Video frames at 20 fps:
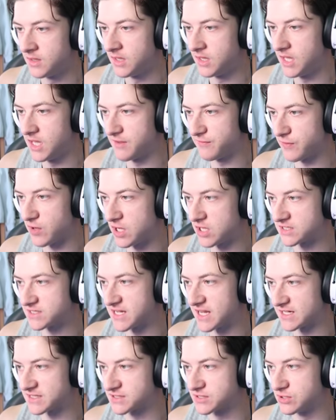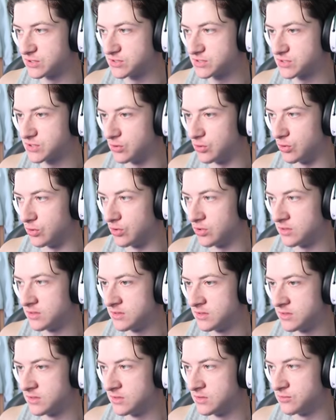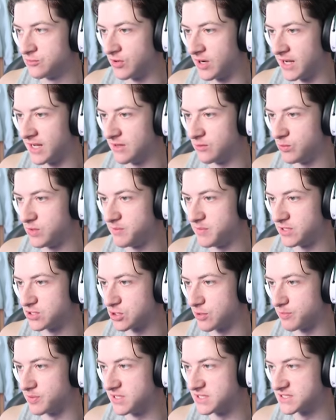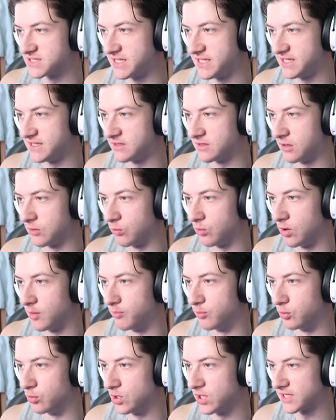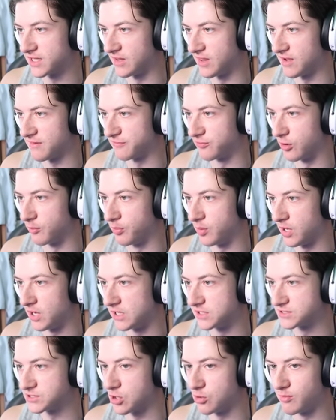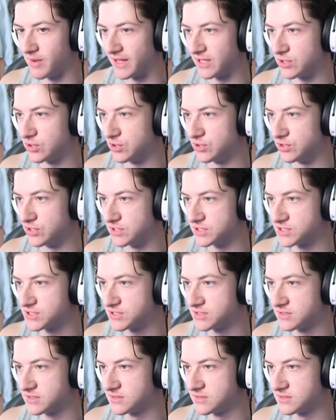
If our attacks could score, right, we'd be top of this league. Oh, what a ball. Look at that for a pass. Oh, my goodness.